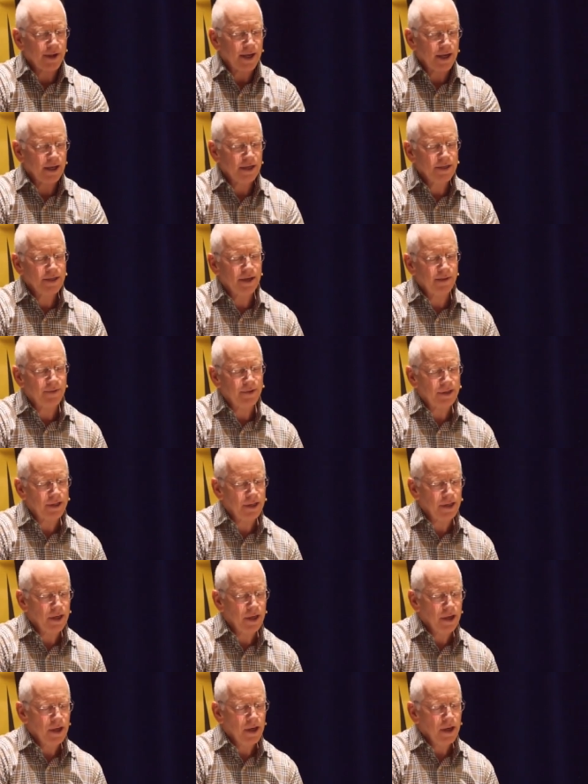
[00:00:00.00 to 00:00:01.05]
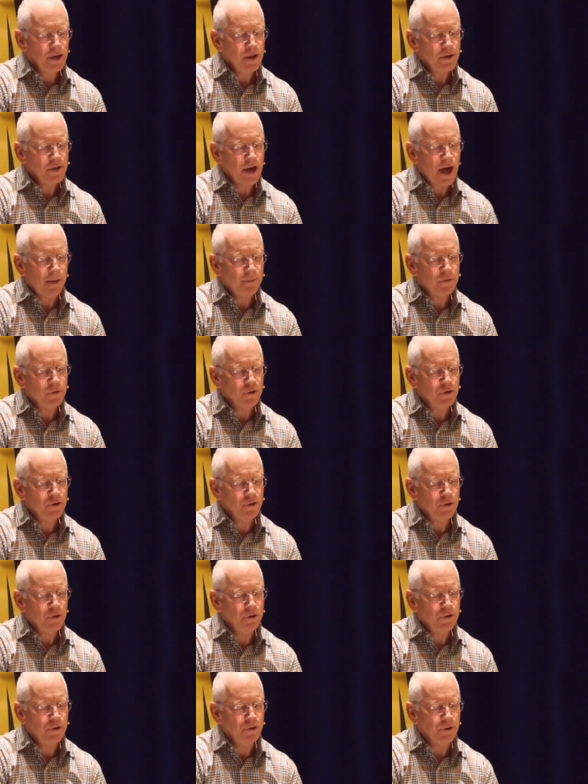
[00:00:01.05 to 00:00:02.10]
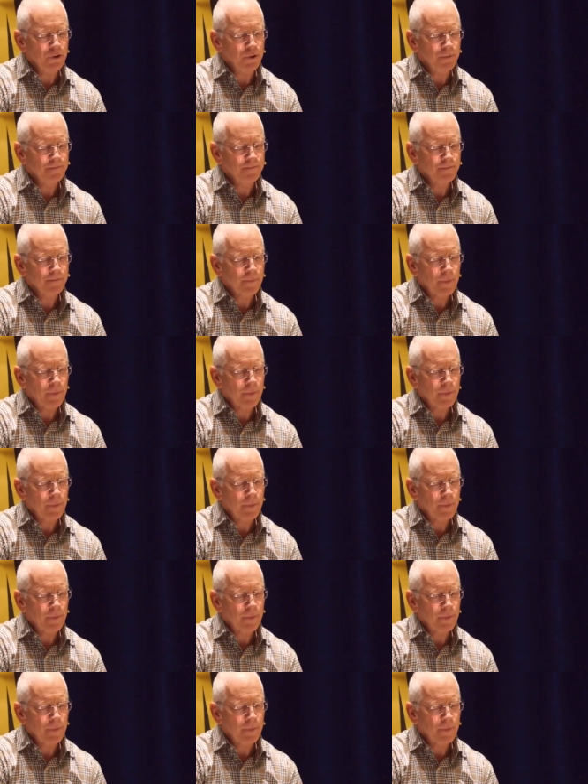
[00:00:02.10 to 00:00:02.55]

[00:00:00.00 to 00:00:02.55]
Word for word: 2 Timothy chapter 2 2.